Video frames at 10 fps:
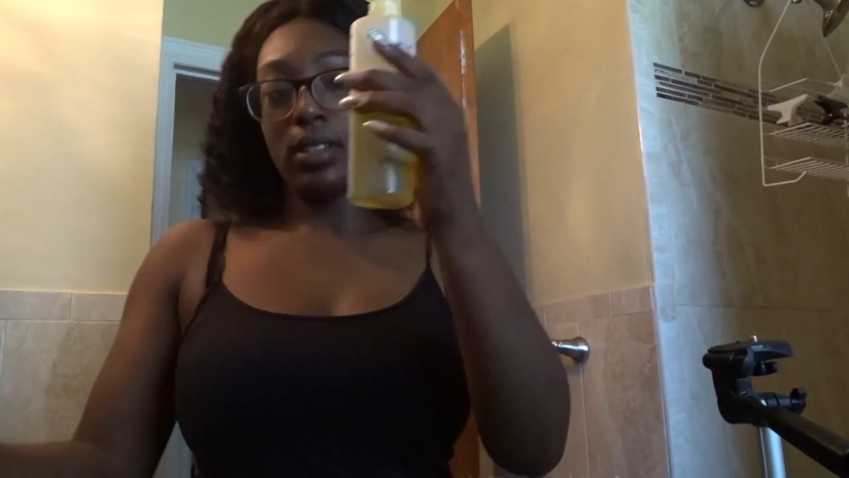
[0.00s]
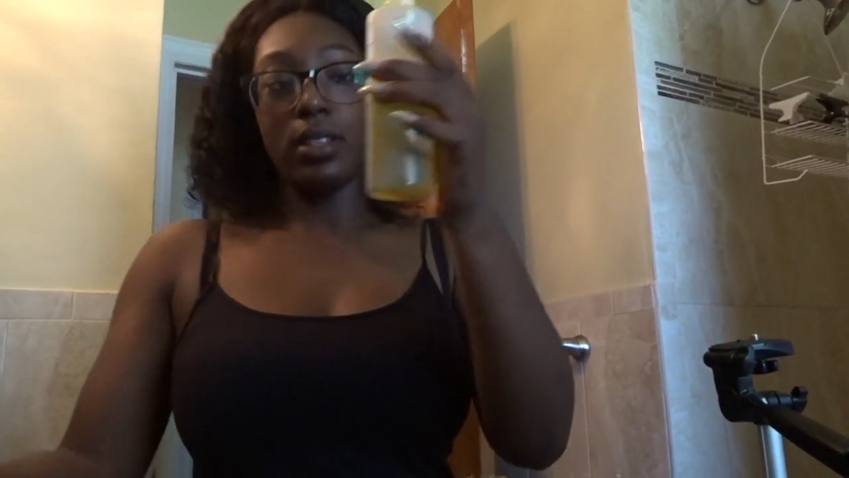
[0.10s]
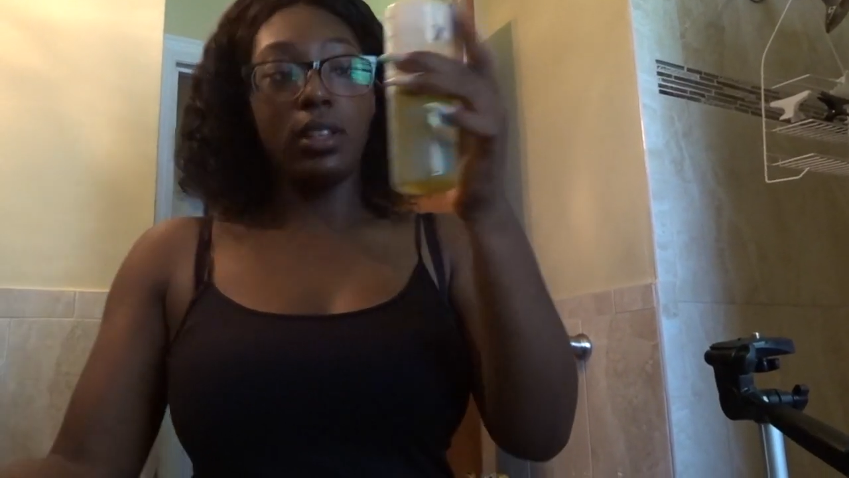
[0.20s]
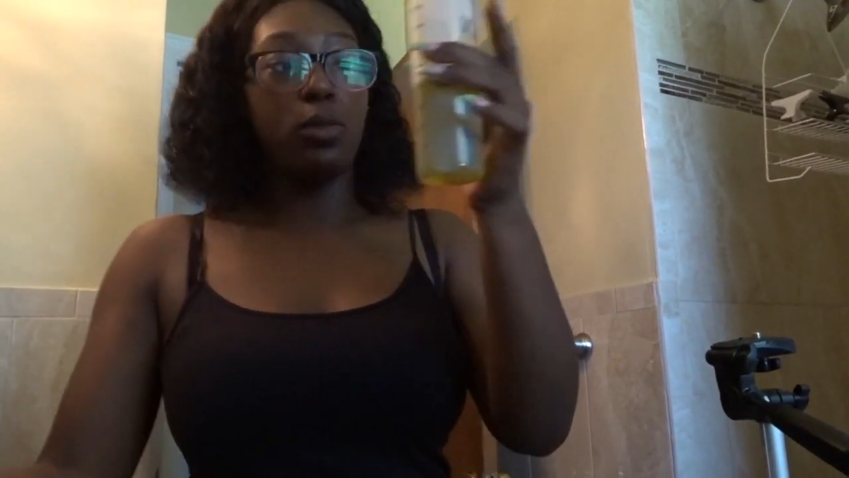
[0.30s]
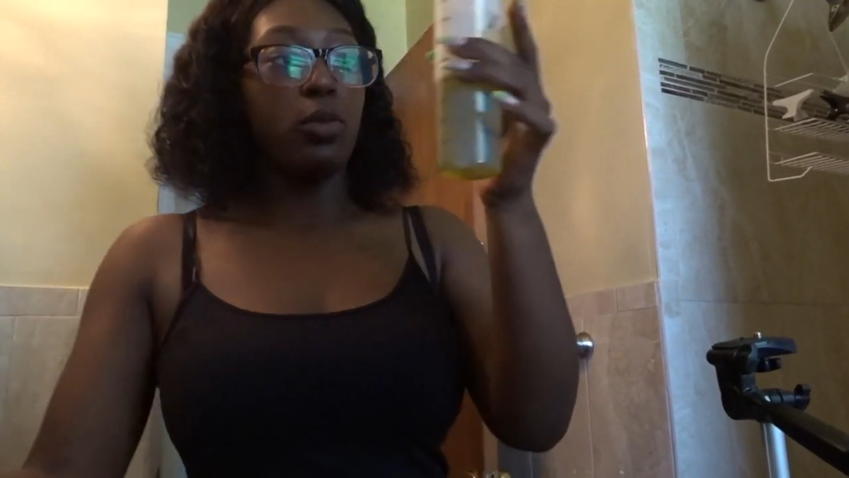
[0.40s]

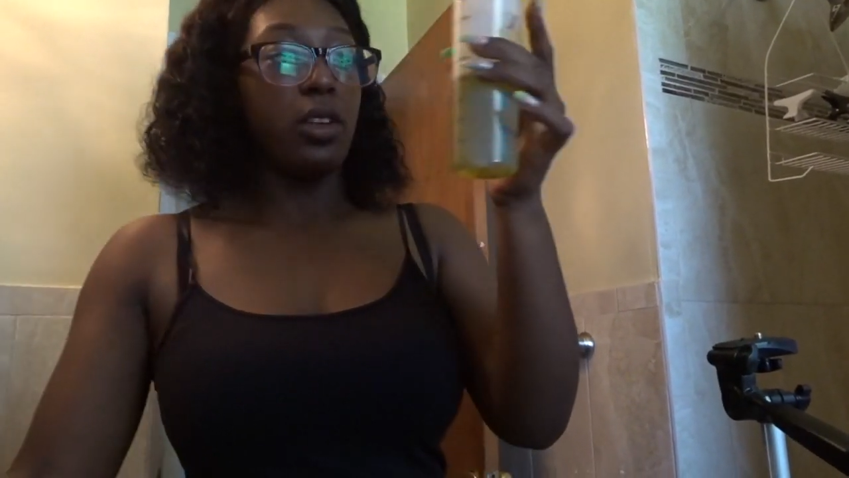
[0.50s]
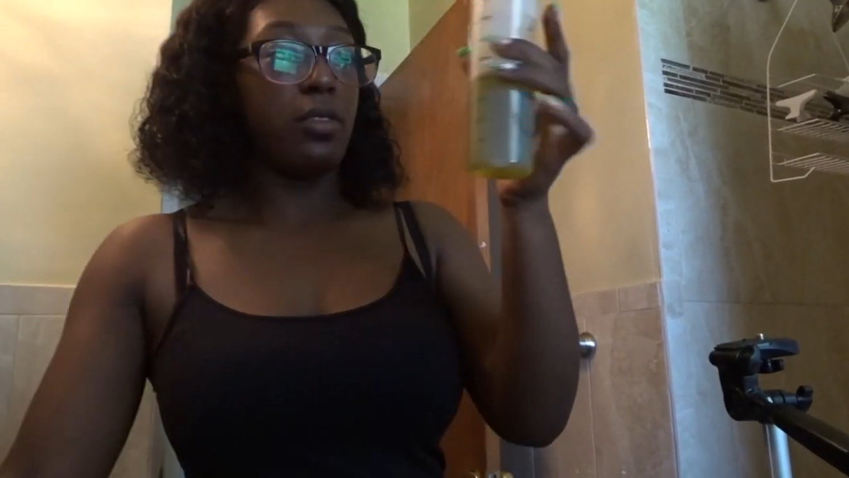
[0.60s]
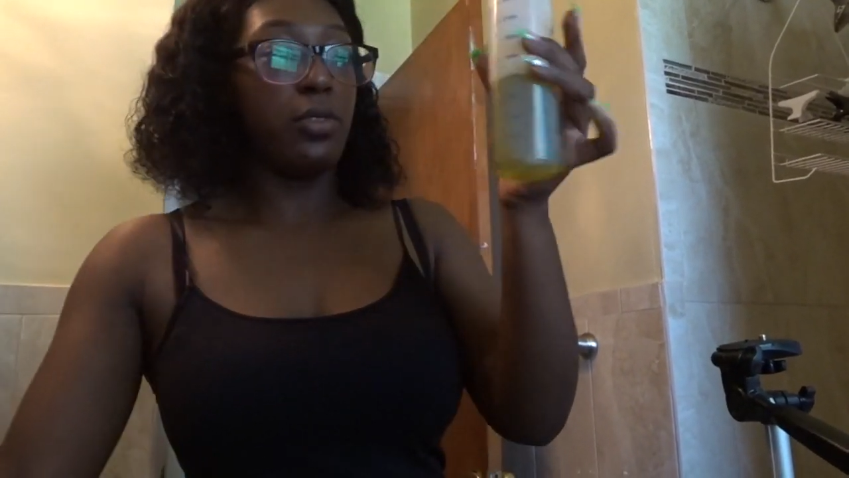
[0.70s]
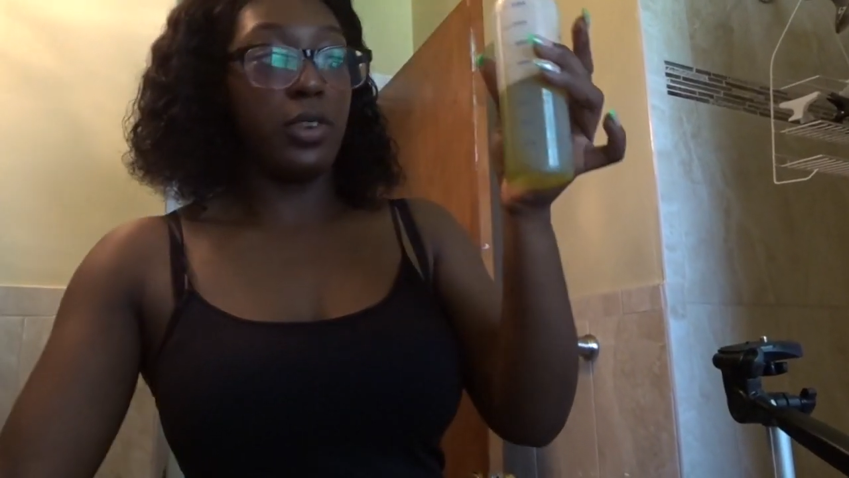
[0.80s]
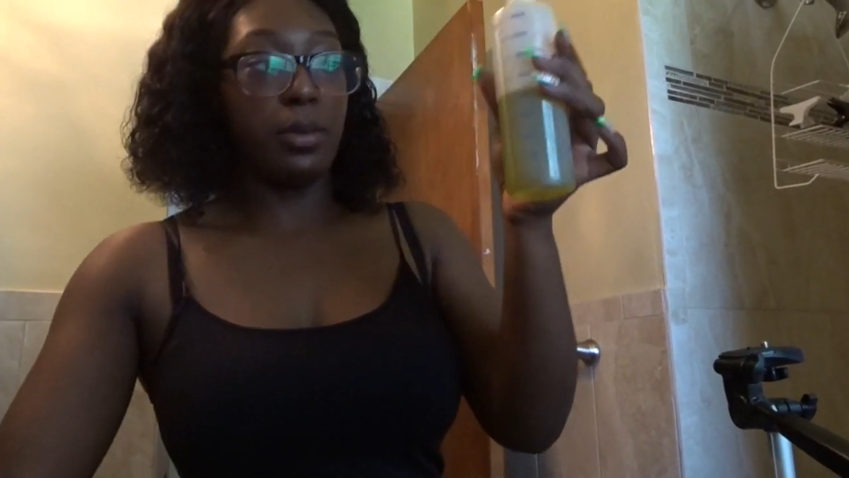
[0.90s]
It's a little more
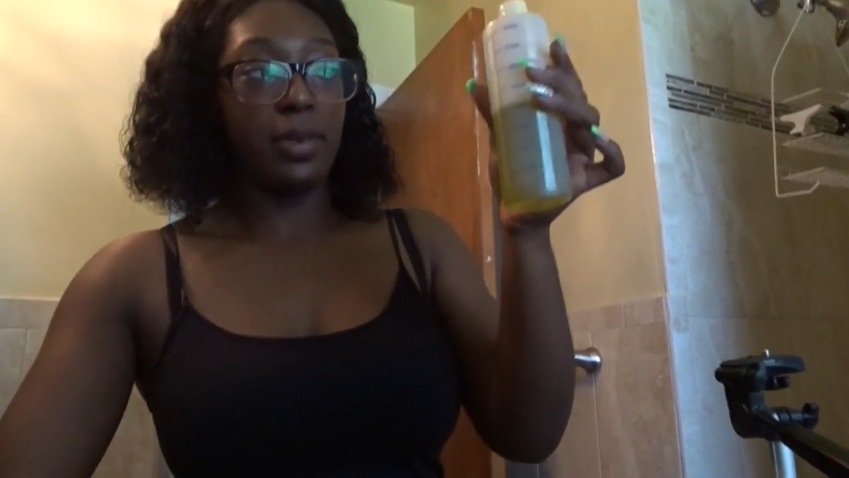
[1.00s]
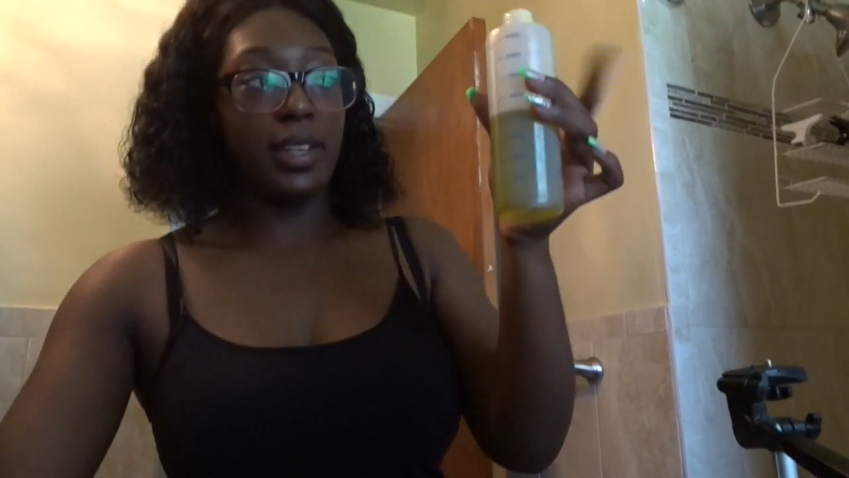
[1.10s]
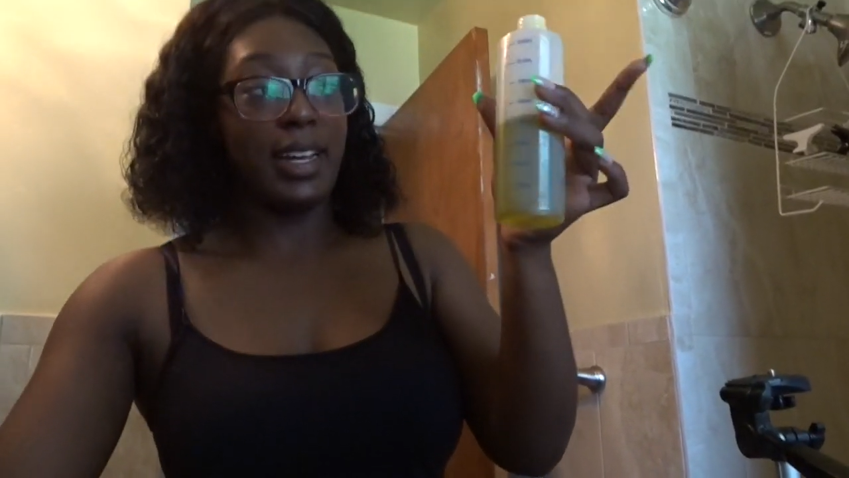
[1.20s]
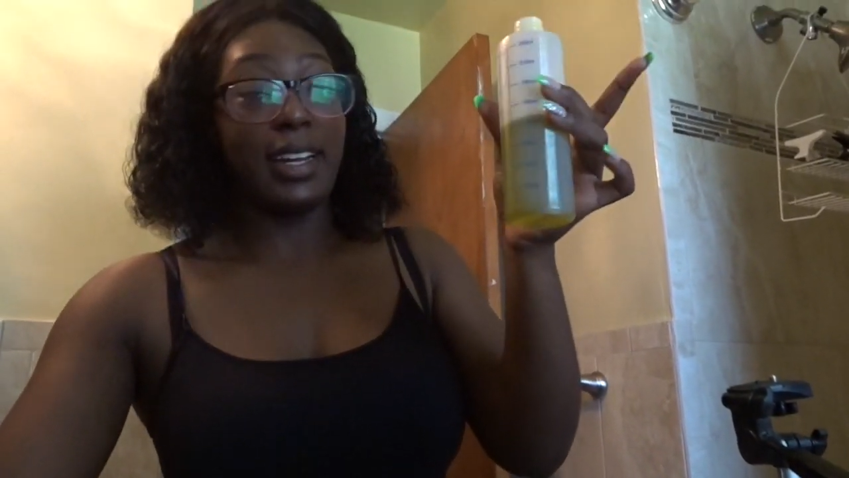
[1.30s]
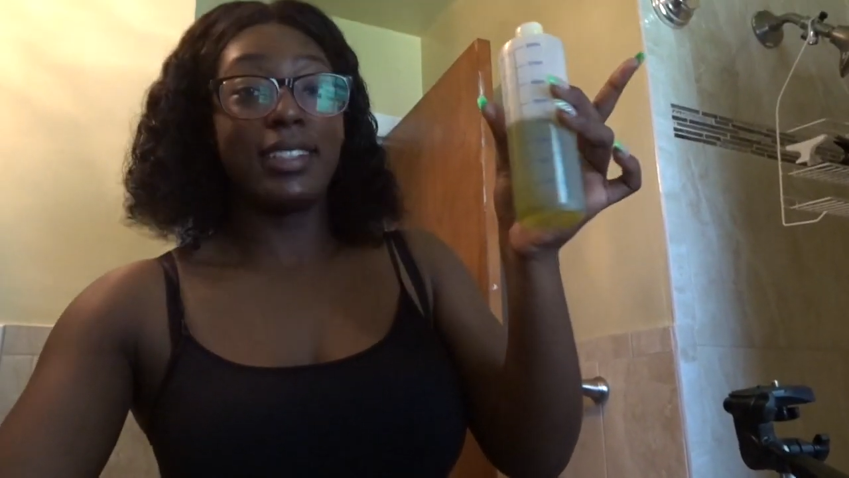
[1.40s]
than 4,
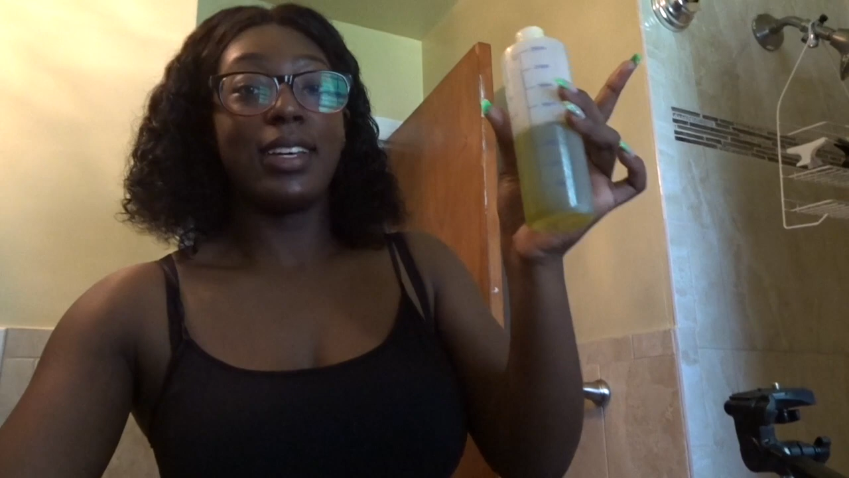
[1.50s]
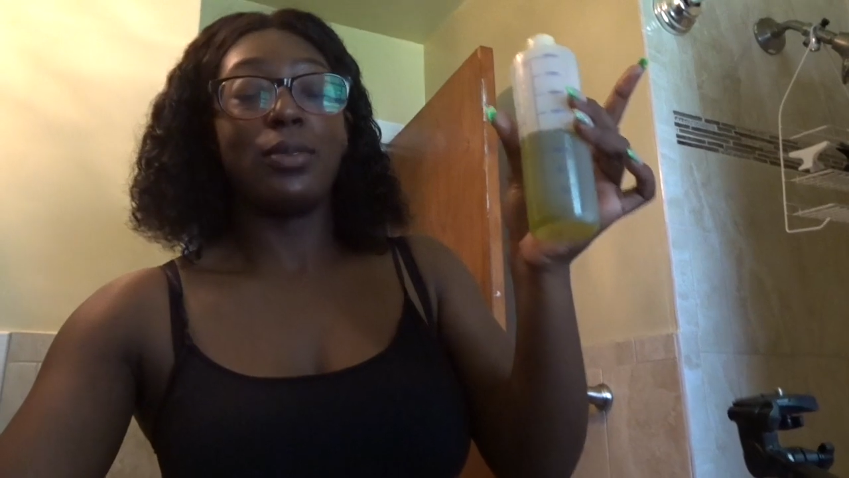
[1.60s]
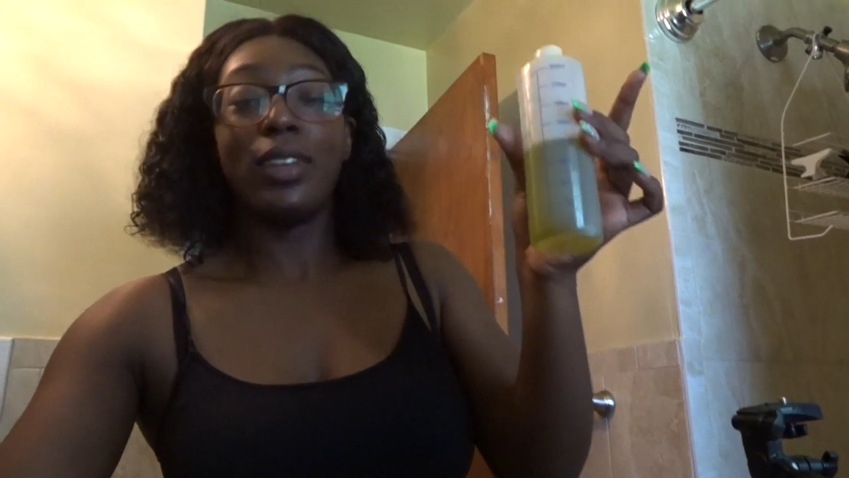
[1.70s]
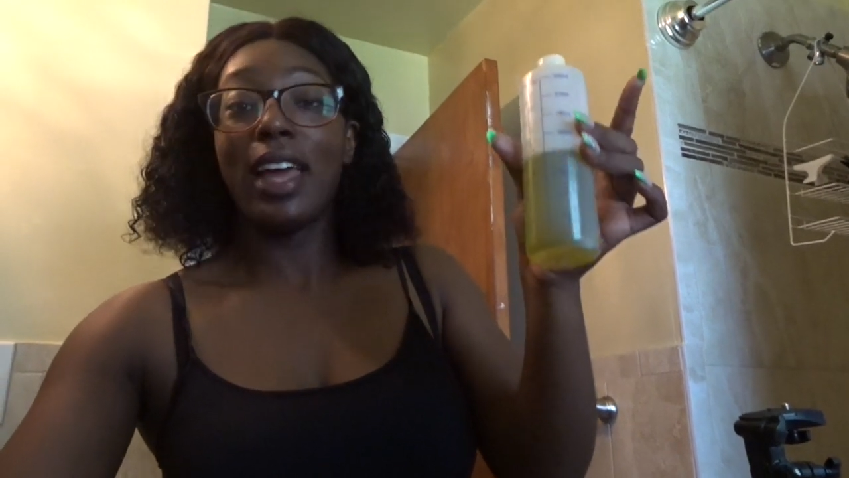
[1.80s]
but like I said,